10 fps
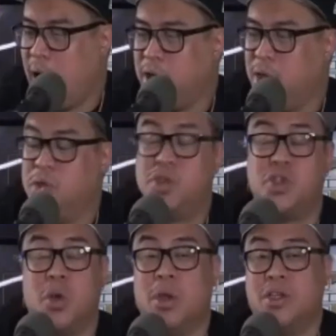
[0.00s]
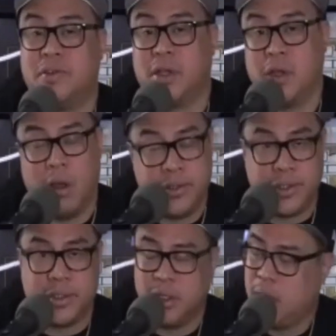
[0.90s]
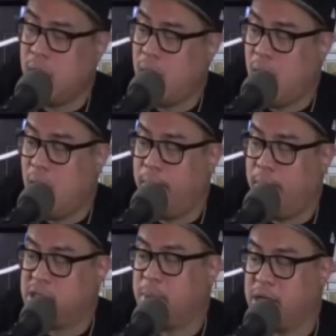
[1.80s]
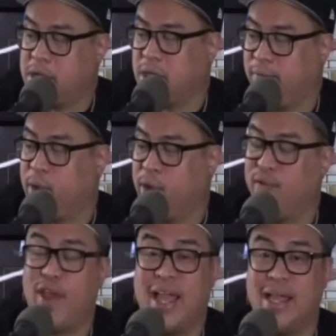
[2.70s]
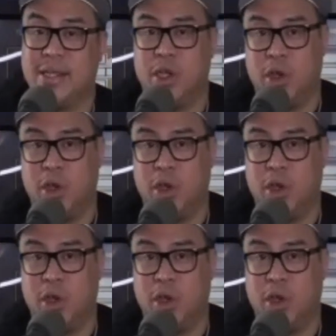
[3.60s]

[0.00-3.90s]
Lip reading: You do so much for the culture, especially for your fans and